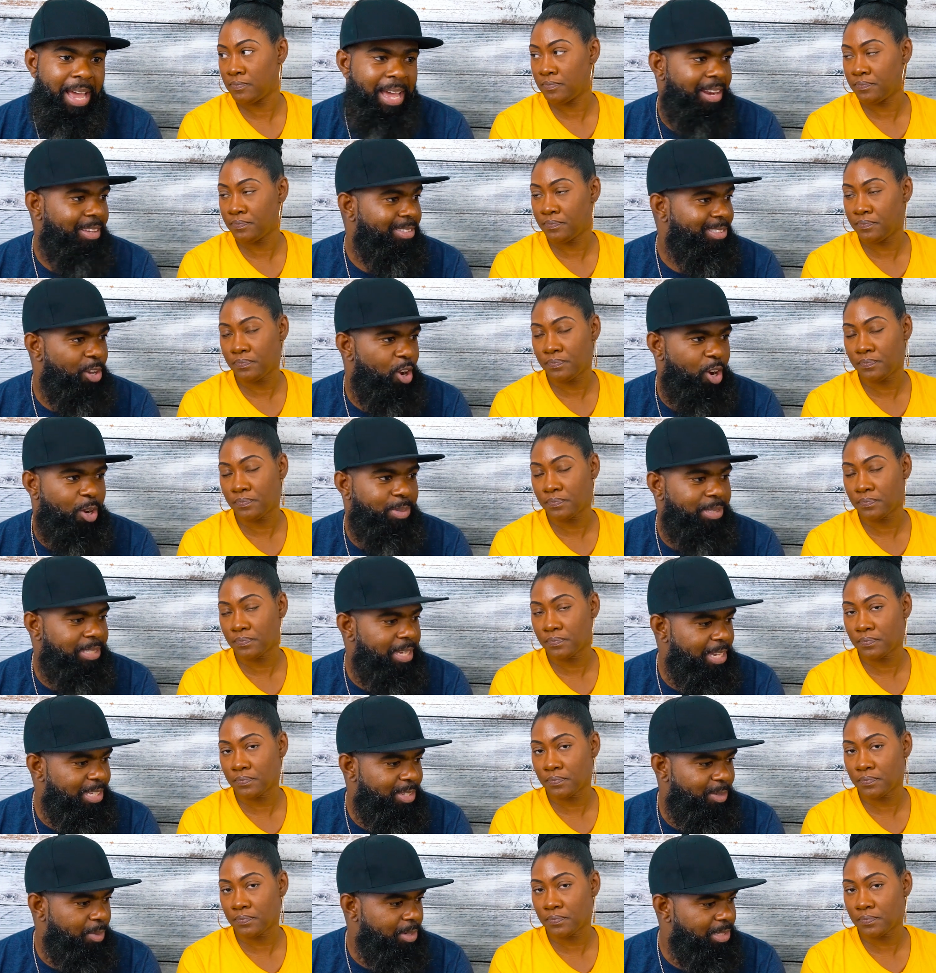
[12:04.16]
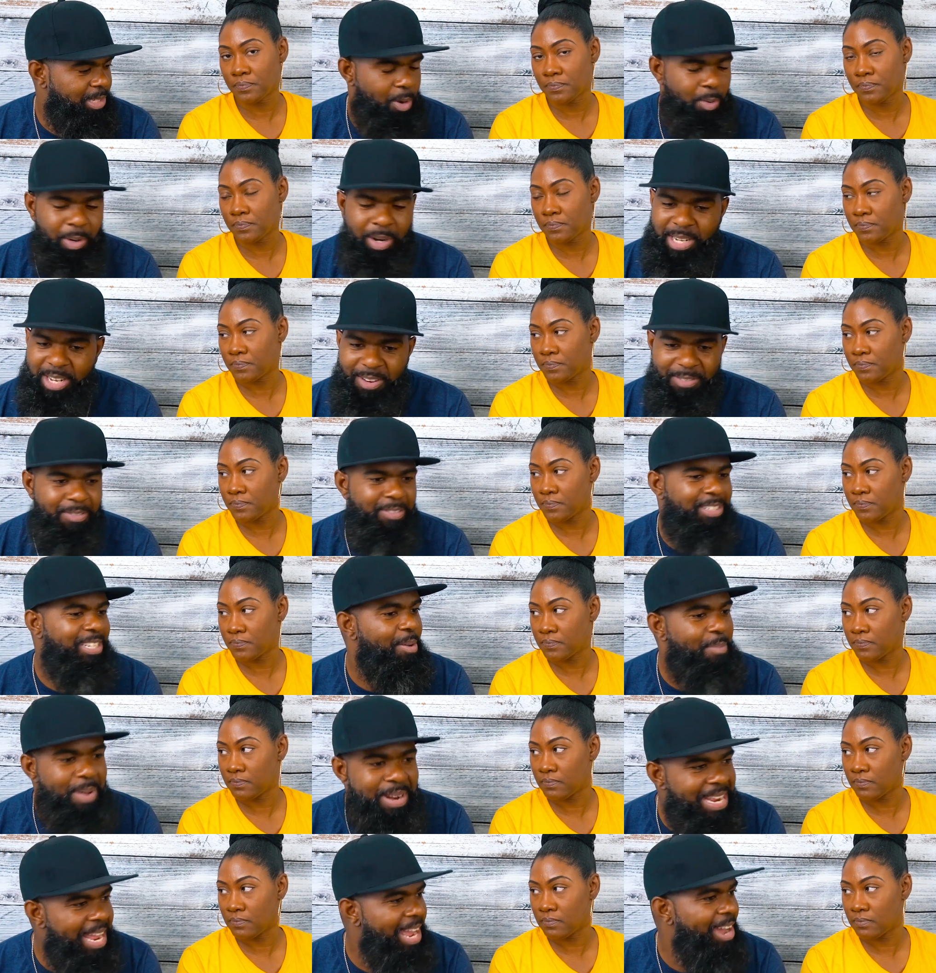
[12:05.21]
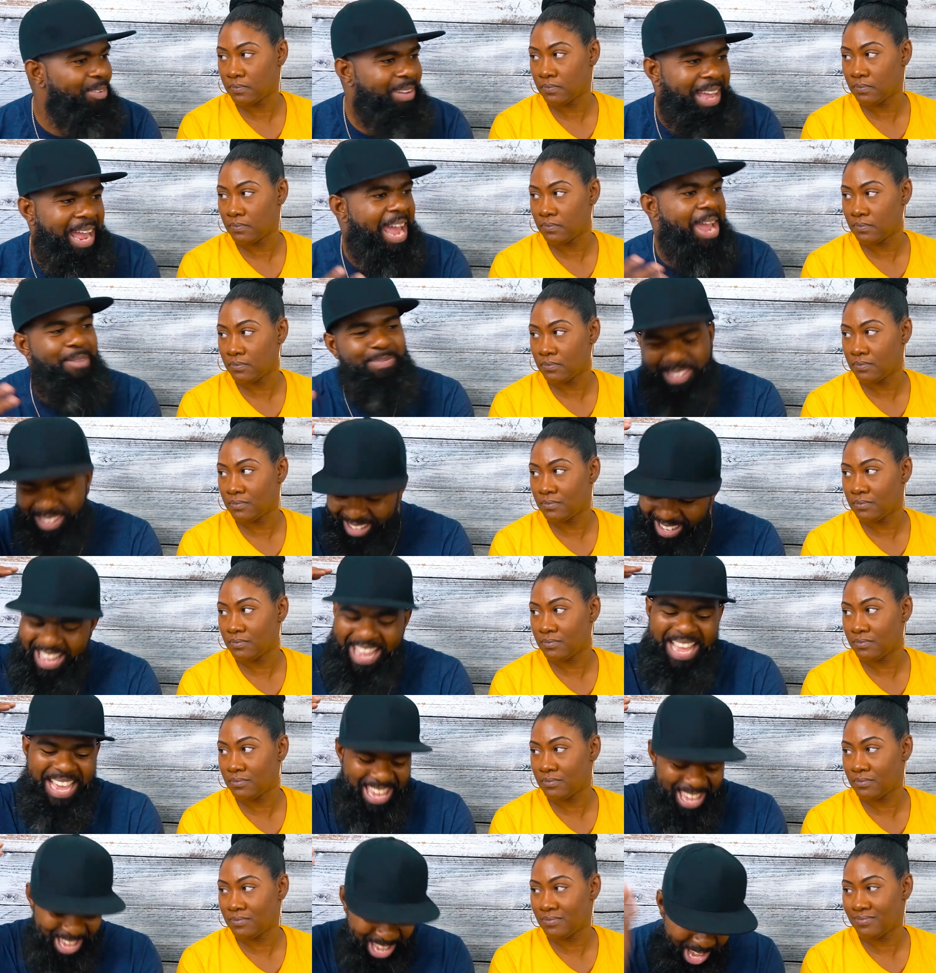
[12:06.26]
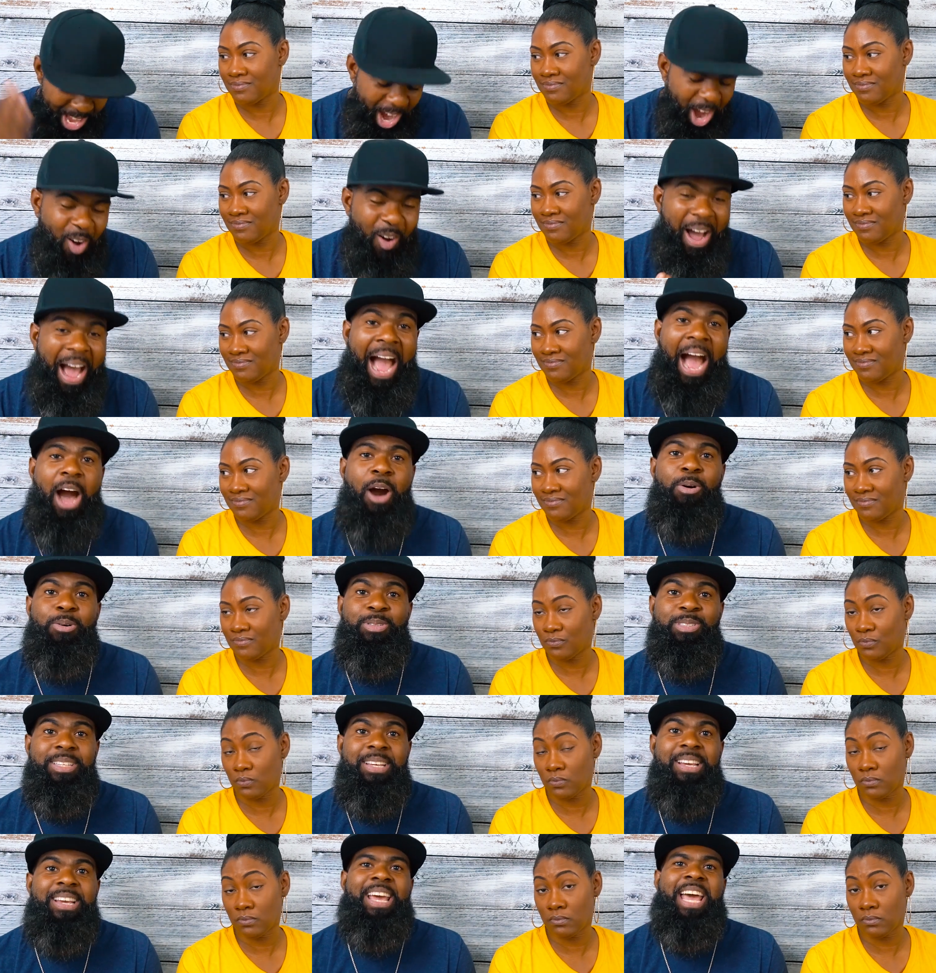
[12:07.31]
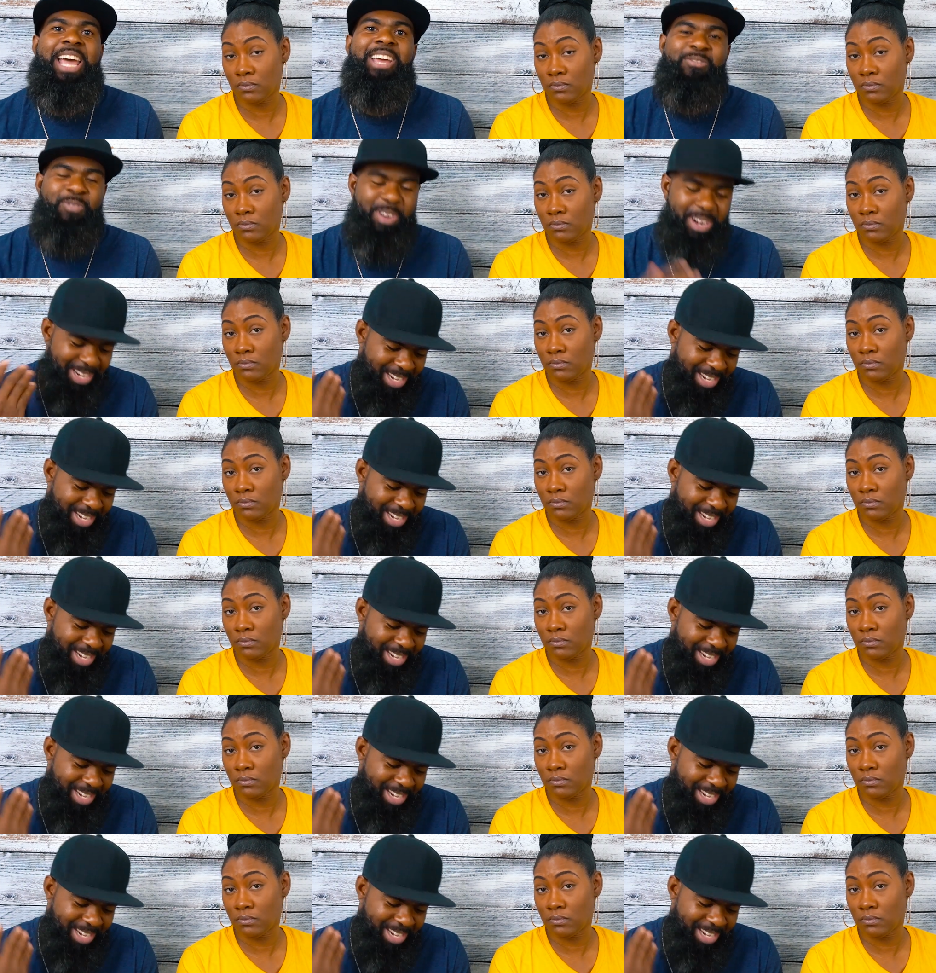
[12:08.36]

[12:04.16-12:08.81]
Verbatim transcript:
Speaker 1: And the circumstances were totally different. Jimmy Dale came to your house and was